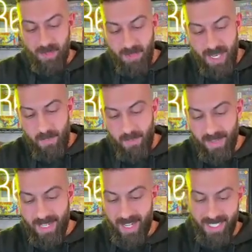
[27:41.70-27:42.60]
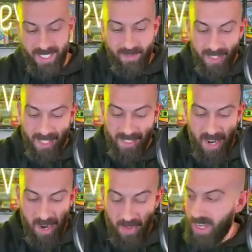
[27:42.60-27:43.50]
be pretty awesome. So
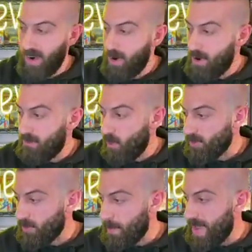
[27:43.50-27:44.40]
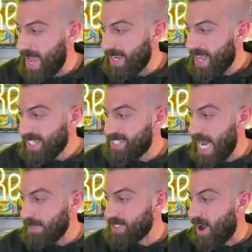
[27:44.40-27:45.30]
here we go four from the back.
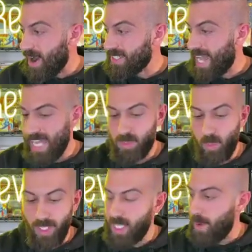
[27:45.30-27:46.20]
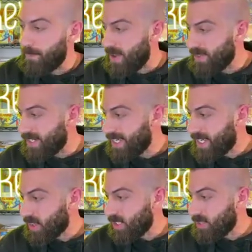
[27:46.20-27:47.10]
James R in the house. What's up, brother?
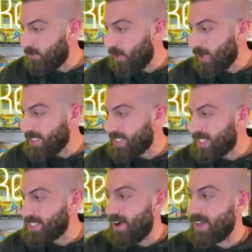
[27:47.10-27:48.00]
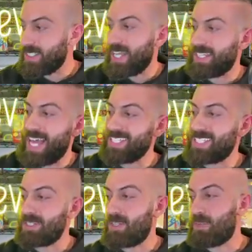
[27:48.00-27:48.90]
Looked forward to this all day. Thank you so
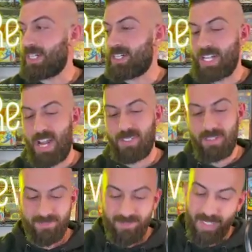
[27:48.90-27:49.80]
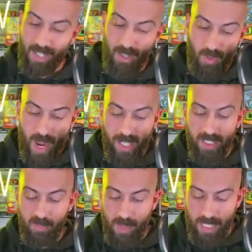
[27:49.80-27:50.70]
much for being here, James. Another regular.
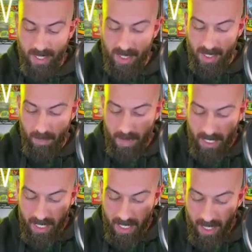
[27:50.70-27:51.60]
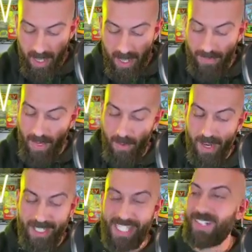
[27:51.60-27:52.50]
You've been here since the beginning, even though we are
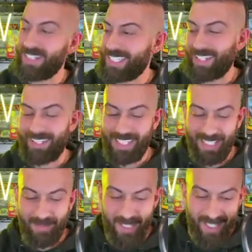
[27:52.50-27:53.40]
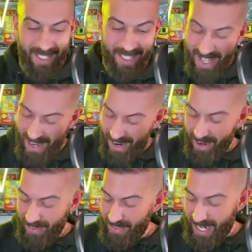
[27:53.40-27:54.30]
still technically in the beginning
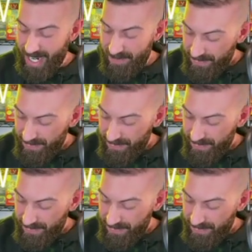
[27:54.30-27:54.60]
of uh,